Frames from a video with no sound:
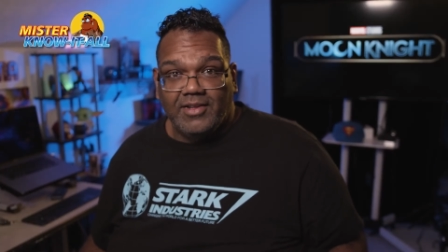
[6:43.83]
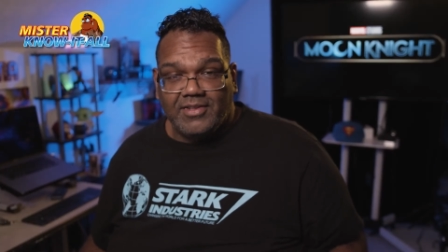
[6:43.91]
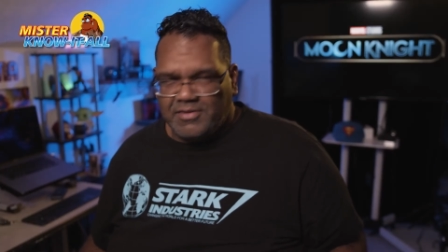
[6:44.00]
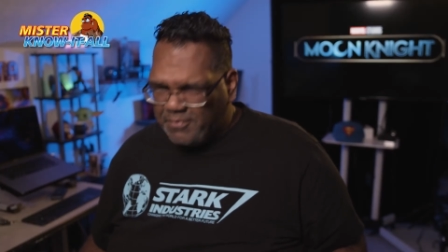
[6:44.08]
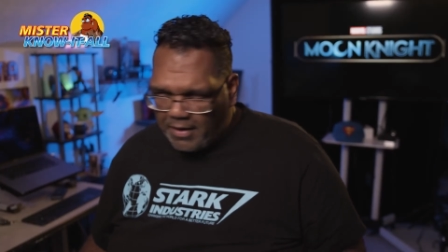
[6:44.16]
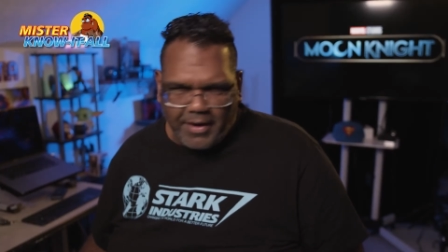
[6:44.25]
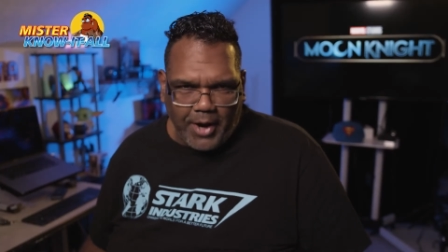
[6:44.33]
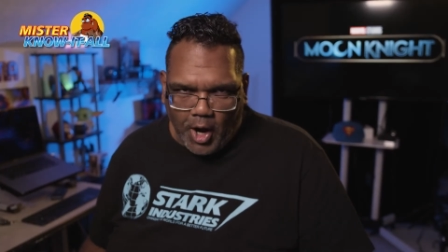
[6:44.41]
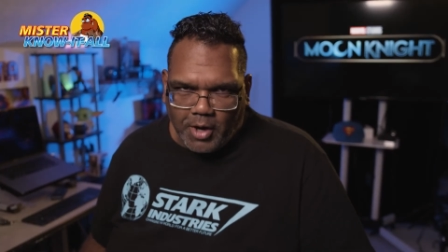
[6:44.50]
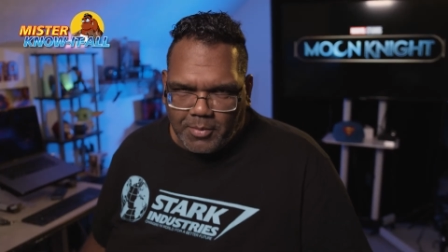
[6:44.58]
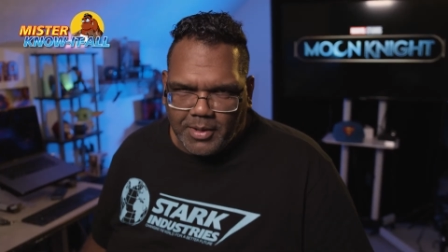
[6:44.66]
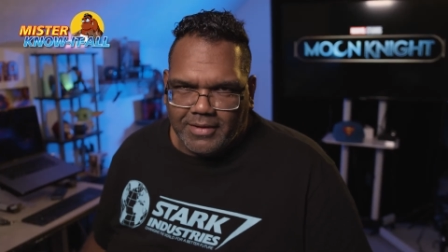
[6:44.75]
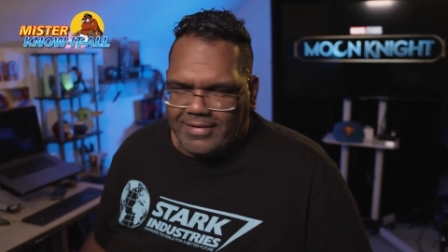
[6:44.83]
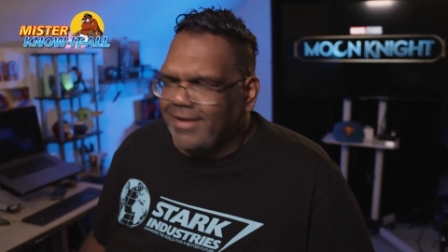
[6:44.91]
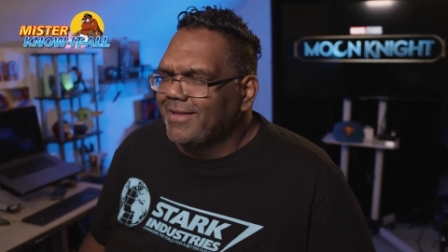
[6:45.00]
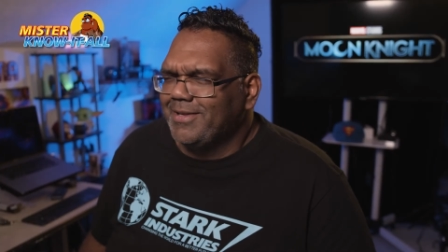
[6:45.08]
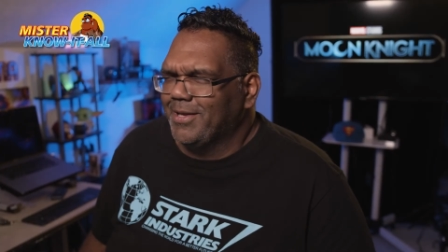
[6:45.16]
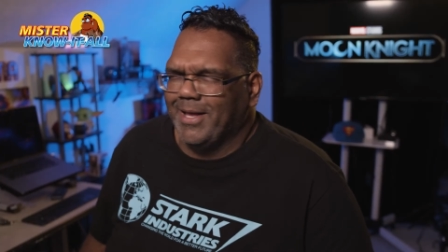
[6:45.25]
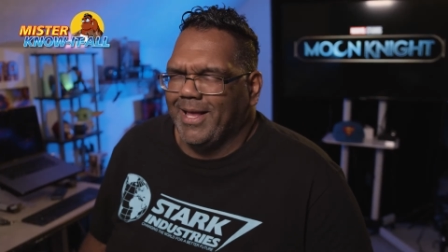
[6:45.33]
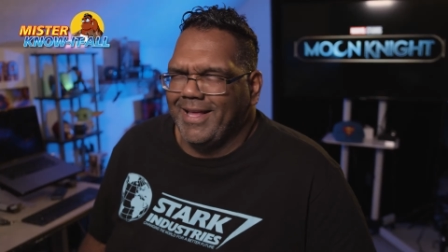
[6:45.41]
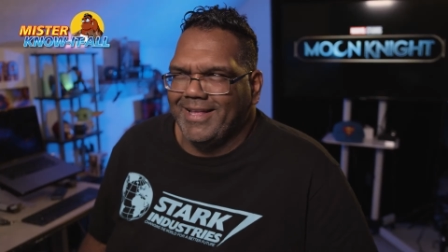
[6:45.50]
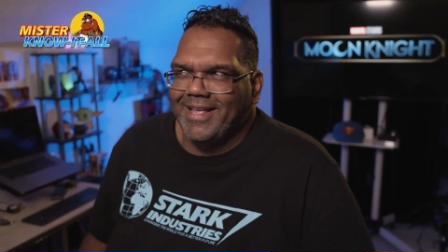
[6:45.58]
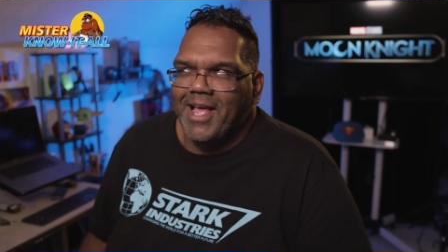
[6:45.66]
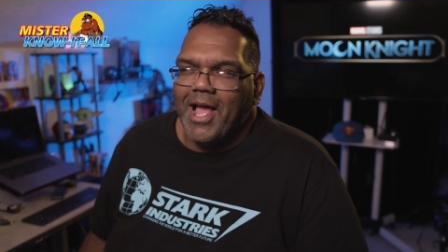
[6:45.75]
it's very awkward. It's,
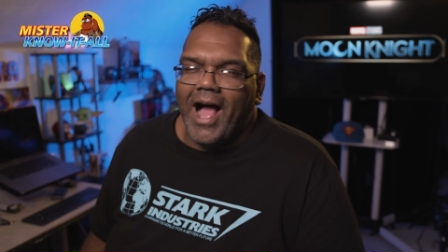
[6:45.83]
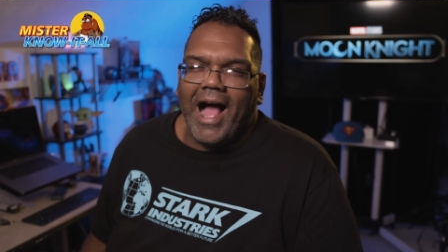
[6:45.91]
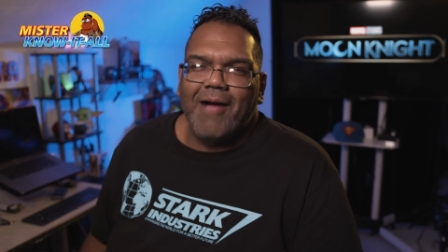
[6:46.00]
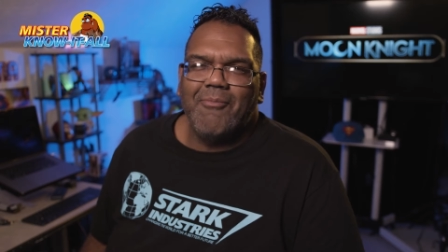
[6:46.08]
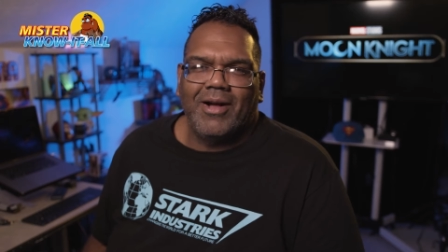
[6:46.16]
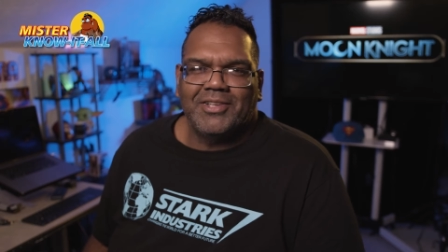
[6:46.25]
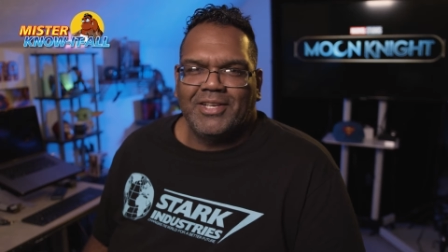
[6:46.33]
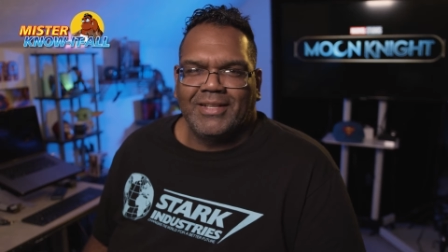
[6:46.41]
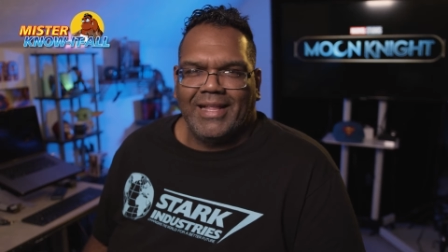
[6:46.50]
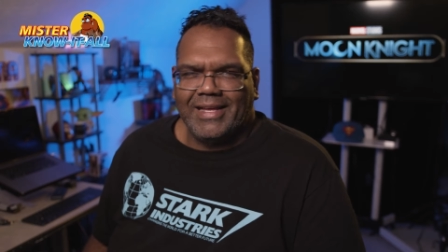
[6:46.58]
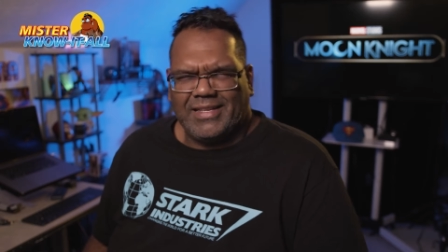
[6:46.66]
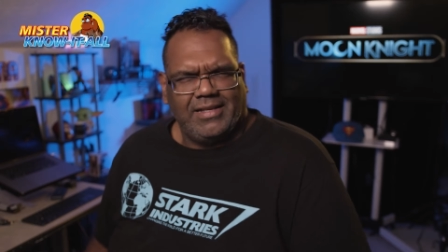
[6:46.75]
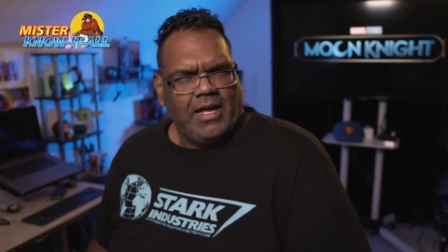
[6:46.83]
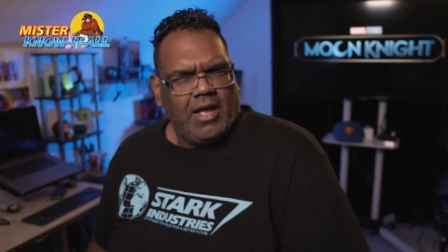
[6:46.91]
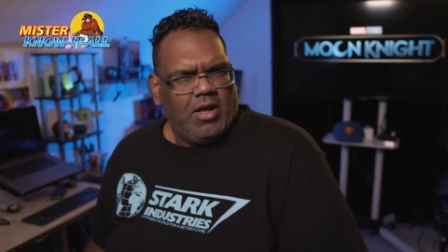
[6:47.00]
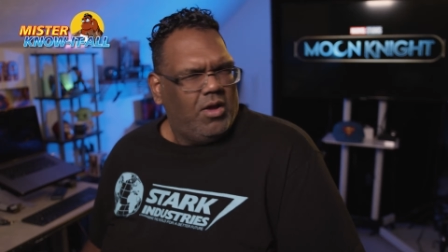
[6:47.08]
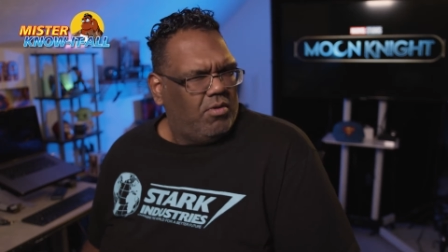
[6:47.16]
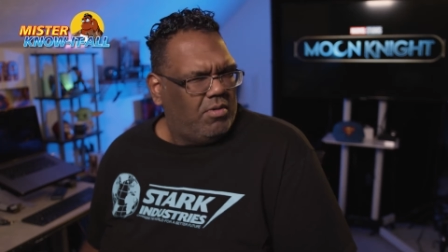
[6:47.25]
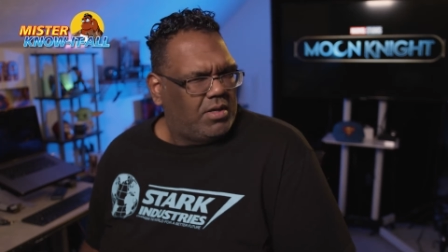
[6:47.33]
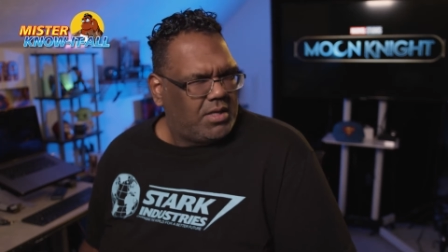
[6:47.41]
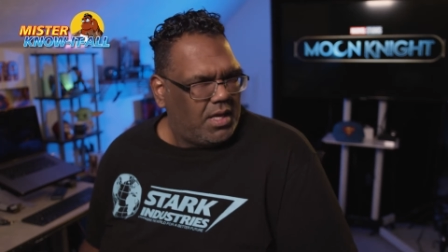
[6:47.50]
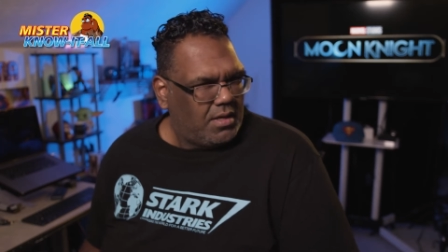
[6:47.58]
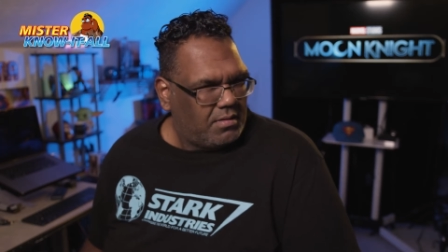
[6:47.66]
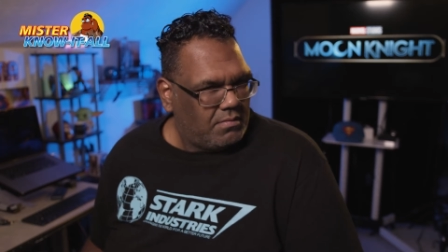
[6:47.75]
I'm watching like, is
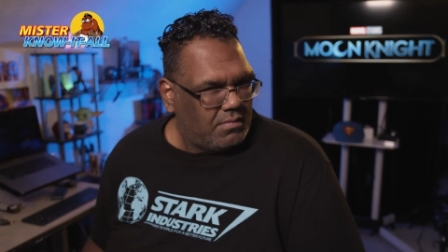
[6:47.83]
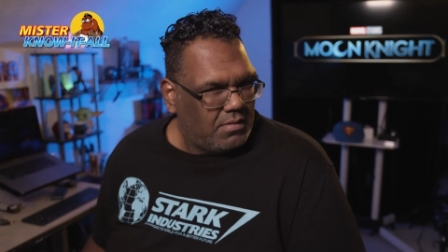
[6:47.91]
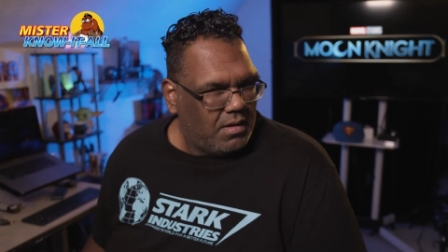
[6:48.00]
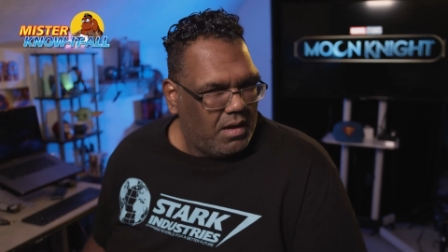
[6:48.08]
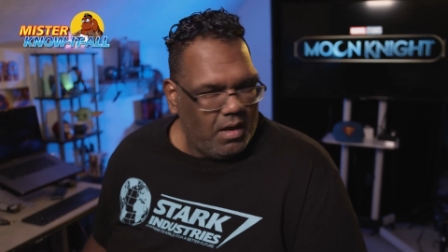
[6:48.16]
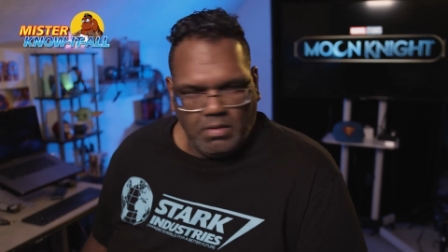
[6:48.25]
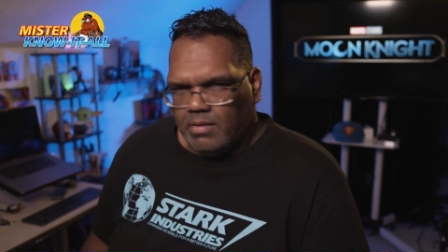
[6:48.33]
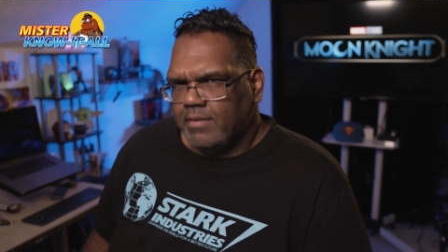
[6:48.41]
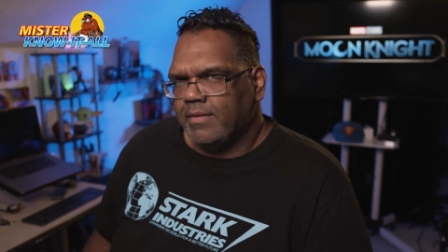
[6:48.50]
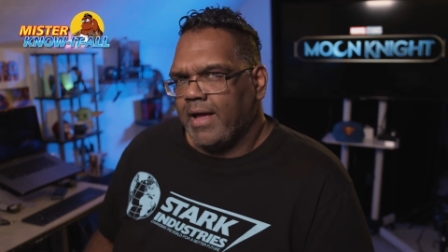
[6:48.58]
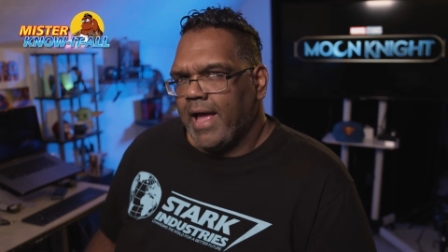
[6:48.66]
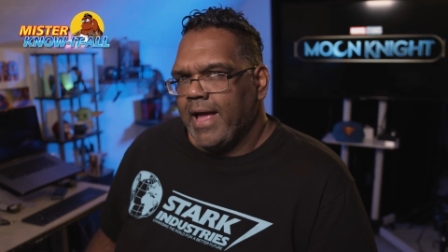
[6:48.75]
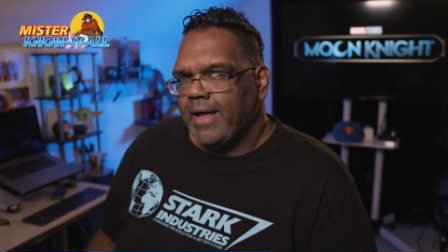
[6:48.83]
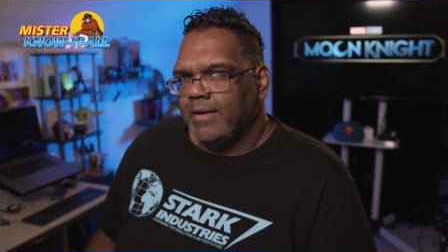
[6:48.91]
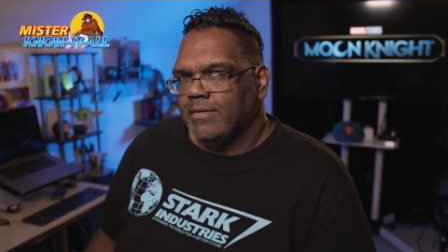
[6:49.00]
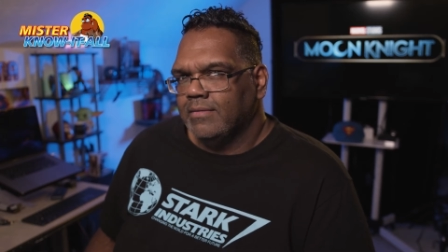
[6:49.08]
it okay?